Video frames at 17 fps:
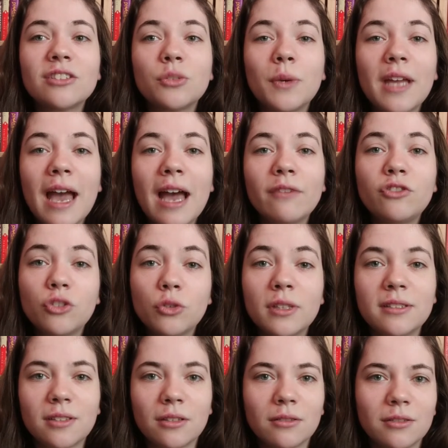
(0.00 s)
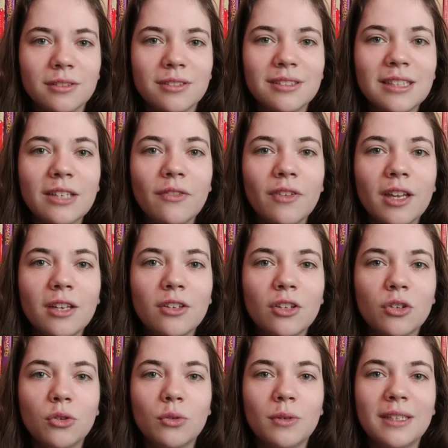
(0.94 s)
And so we have Judy's uncle,
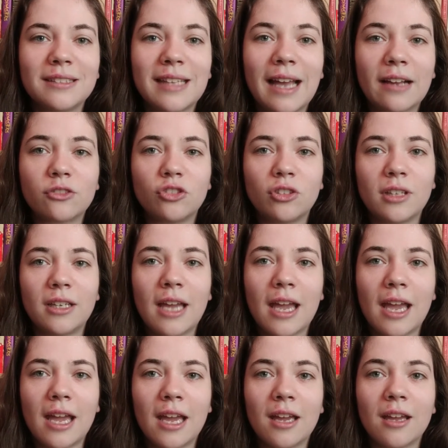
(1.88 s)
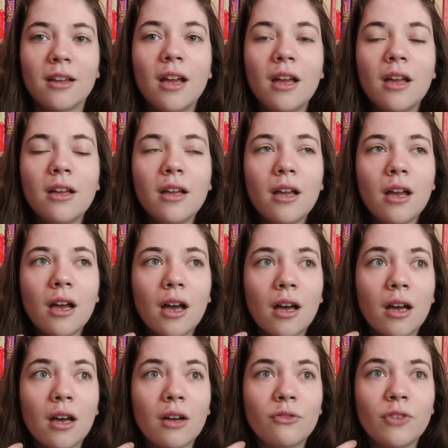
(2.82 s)
Stephen, who is actually a
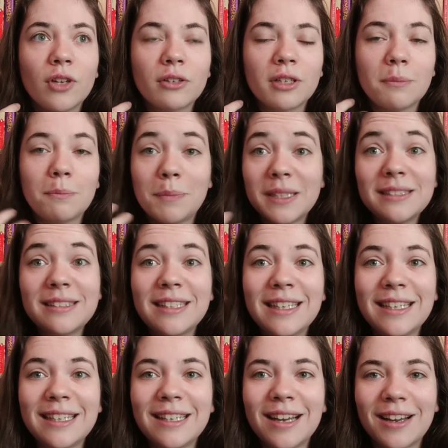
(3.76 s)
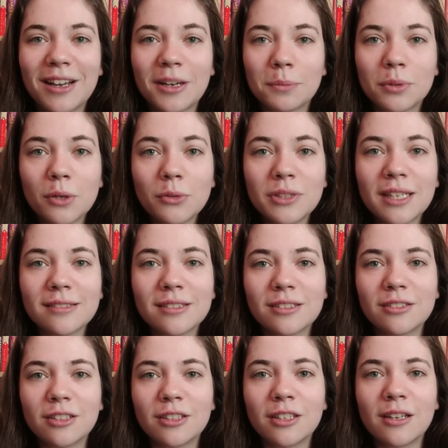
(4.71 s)
very busy
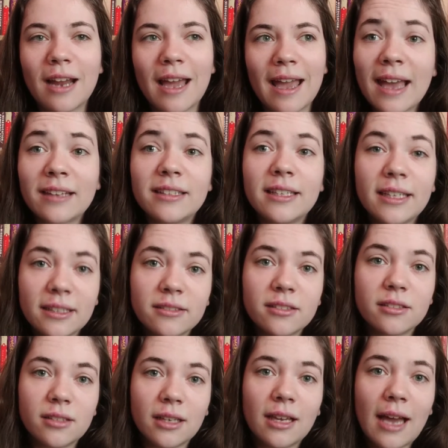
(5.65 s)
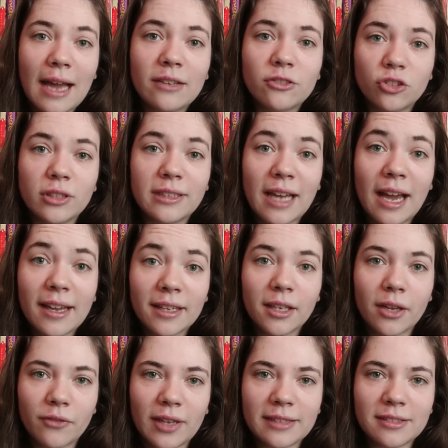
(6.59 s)
protester, and he is actually
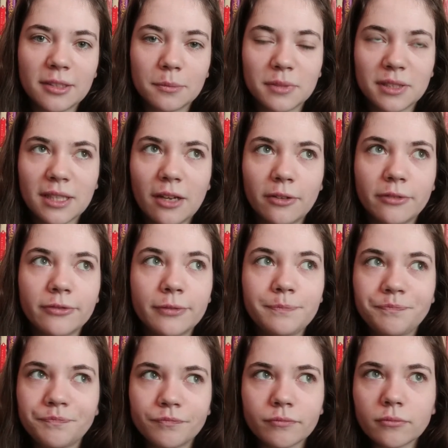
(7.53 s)
dying of AIDS himself.